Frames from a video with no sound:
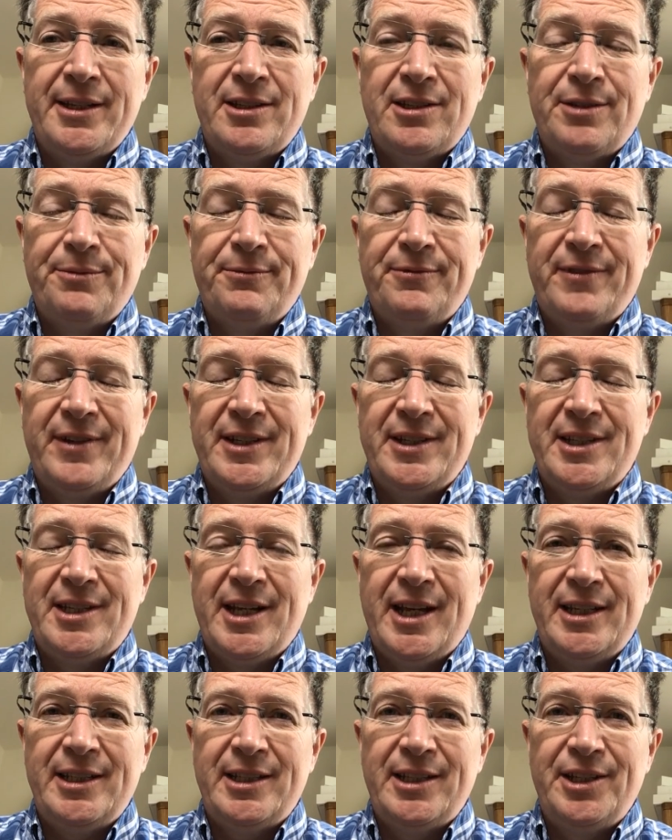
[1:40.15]
some
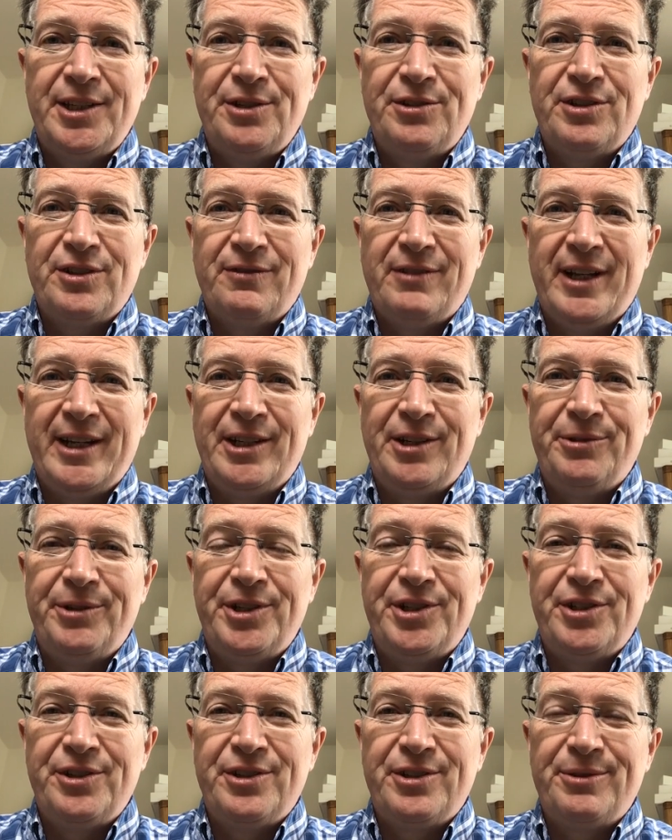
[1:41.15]
fantastic use of
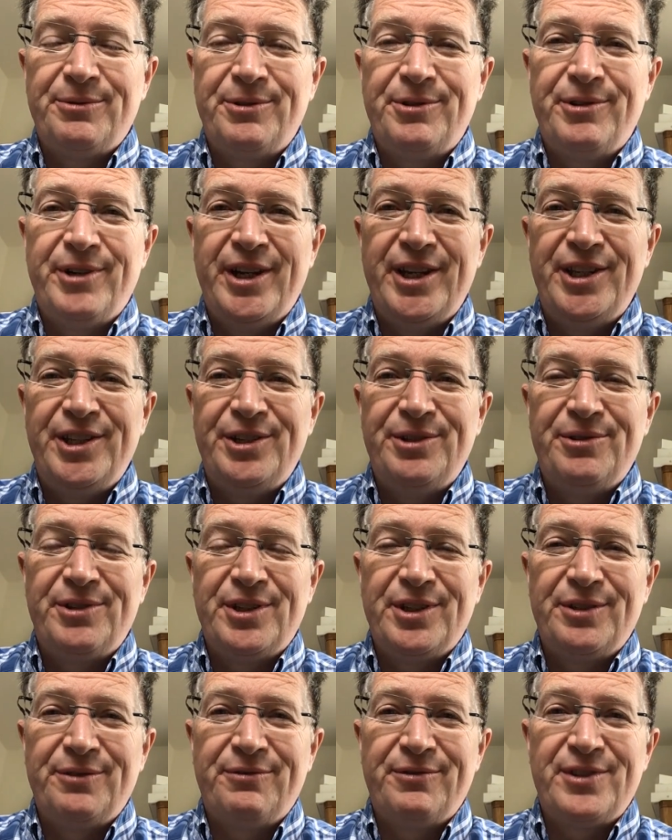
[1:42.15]
language and some great
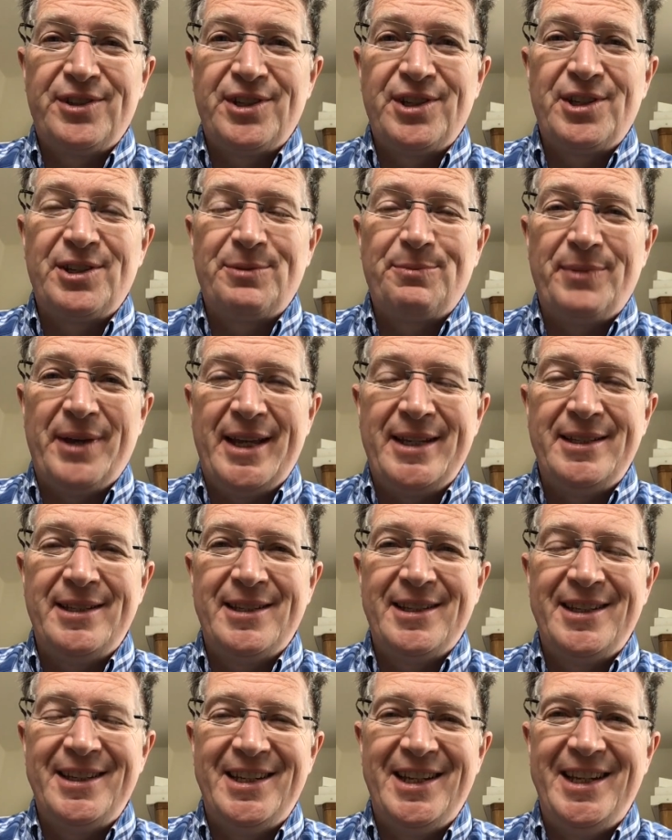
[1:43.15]
use of
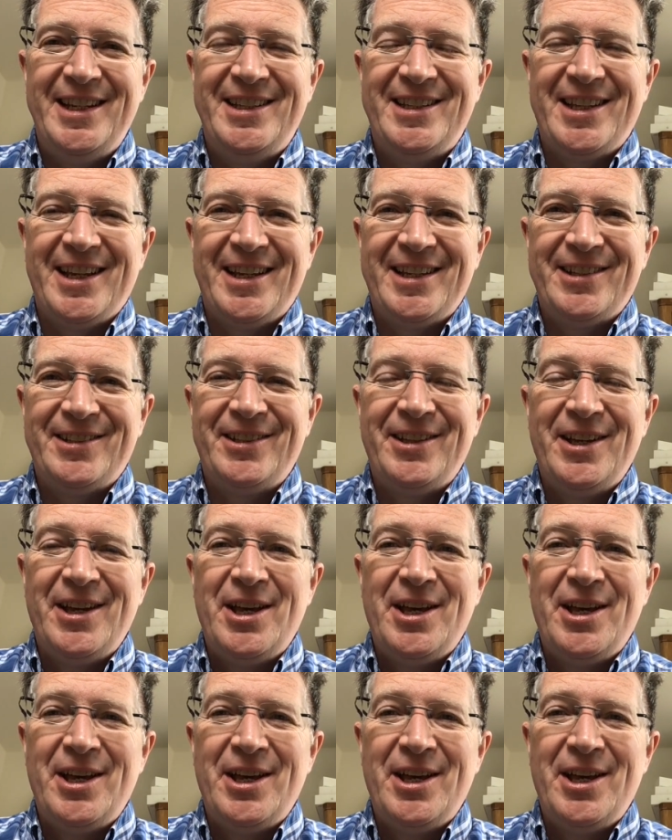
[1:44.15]
suspense and detail.